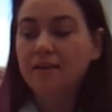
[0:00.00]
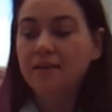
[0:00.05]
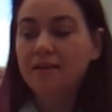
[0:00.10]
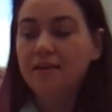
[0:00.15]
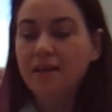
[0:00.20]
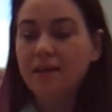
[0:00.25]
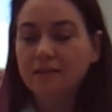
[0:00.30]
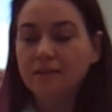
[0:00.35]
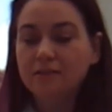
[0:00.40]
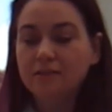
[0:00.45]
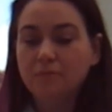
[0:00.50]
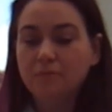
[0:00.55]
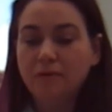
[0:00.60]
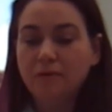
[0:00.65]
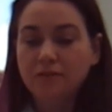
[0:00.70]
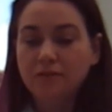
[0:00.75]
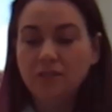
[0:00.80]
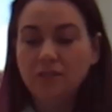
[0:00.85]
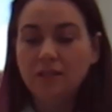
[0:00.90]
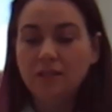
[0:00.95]
next
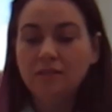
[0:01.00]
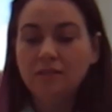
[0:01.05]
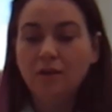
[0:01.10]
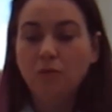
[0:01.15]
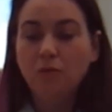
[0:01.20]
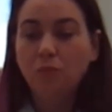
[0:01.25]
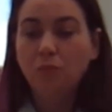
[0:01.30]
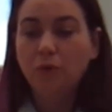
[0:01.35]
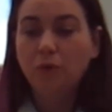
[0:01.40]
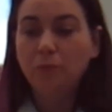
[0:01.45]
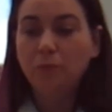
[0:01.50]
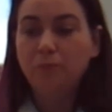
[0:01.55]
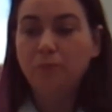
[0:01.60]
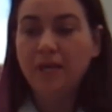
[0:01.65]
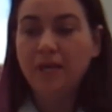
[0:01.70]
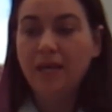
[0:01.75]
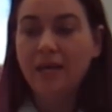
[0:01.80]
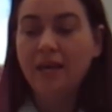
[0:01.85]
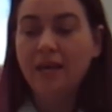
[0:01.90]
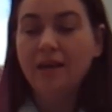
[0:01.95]
process will
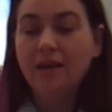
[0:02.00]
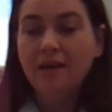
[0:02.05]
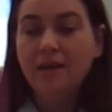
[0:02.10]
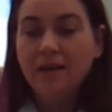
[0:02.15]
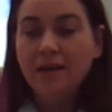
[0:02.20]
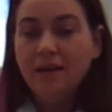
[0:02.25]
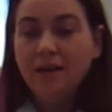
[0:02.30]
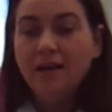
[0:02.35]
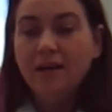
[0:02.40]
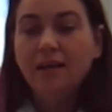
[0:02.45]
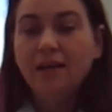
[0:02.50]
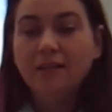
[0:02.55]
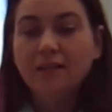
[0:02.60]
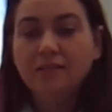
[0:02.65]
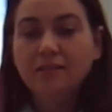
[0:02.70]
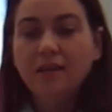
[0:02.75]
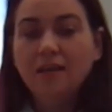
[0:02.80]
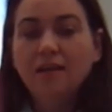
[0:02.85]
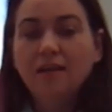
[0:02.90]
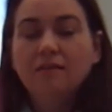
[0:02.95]
be
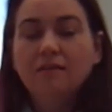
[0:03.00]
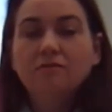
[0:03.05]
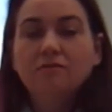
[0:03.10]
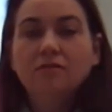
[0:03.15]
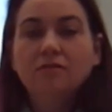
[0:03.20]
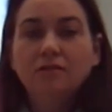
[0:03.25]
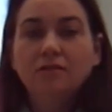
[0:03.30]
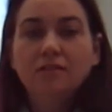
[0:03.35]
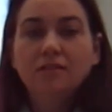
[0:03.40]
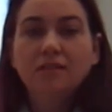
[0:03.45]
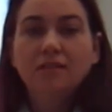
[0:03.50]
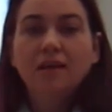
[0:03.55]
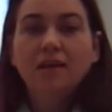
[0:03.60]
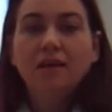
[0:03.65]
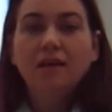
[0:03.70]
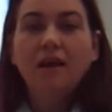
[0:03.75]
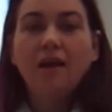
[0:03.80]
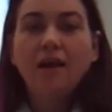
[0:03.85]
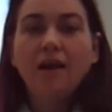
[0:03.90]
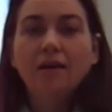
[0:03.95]
cutting,
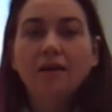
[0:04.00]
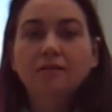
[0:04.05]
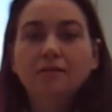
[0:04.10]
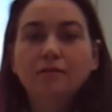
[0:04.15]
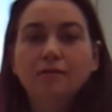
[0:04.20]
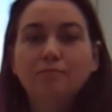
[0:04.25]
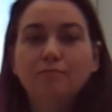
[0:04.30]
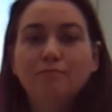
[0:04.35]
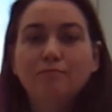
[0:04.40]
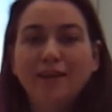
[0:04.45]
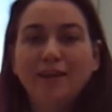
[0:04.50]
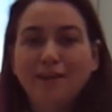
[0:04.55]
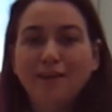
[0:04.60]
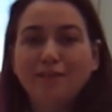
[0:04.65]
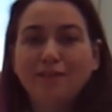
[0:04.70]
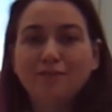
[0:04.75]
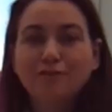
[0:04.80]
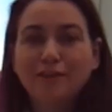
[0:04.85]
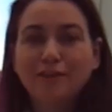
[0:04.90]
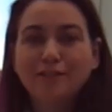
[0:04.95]
sizing and
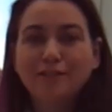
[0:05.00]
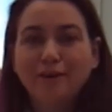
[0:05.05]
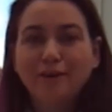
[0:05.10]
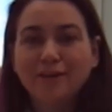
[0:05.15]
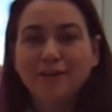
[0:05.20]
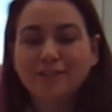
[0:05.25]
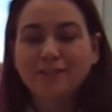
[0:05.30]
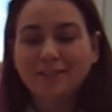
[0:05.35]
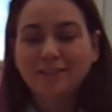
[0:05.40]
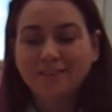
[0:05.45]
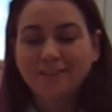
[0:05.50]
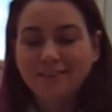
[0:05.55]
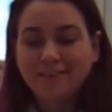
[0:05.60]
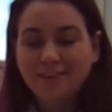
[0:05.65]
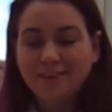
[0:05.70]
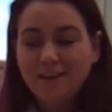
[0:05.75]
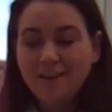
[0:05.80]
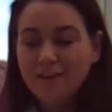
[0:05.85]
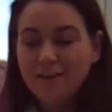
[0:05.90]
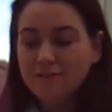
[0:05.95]
making the dress in question.
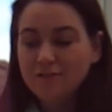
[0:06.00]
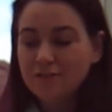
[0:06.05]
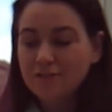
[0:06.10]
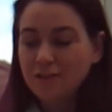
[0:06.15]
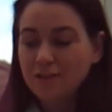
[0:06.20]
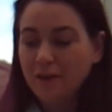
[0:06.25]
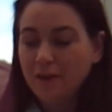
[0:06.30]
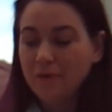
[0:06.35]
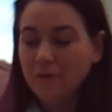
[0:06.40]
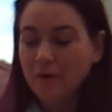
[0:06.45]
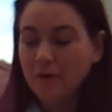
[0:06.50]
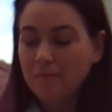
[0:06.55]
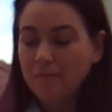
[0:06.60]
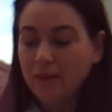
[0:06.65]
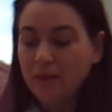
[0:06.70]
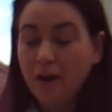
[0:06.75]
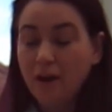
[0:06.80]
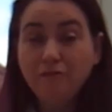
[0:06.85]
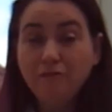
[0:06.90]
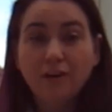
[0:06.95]
So
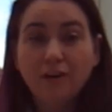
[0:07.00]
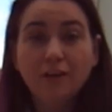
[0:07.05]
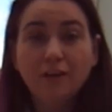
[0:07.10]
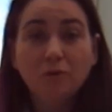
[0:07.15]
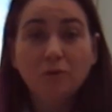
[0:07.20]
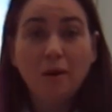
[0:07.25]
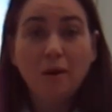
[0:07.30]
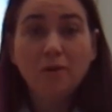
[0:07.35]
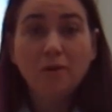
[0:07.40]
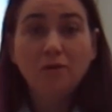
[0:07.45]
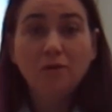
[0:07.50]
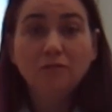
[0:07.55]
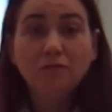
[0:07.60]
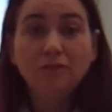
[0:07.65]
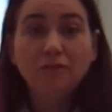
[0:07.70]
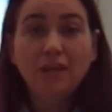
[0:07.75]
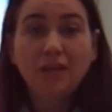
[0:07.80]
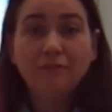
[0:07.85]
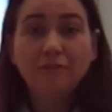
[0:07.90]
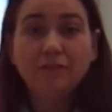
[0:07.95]
hopefully you'll come along
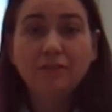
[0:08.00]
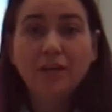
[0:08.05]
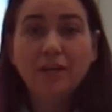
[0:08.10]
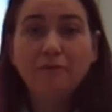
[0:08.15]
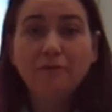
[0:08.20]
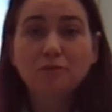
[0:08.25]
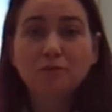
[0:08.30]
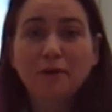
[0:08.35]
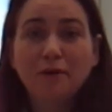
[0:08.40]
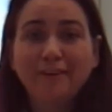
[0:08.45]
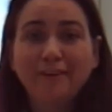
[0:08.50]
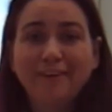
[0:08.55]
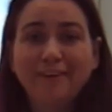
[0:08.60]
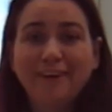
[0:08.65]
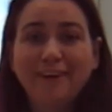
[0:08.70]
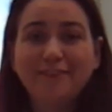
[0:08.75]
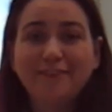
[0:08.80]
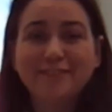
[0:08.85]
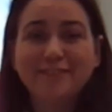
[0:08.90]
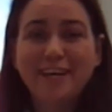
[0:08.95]
for that video as well,
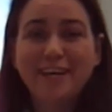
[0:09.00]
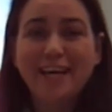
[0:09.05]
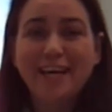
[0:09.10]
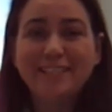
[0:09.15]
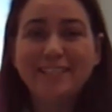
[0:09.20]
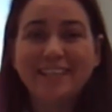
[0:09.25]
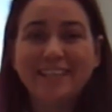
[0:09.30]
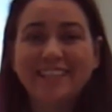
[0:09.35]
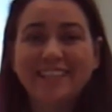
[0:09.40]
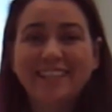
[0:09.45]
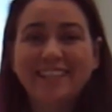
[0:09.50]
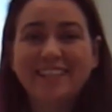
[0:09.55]
and I'll see you later.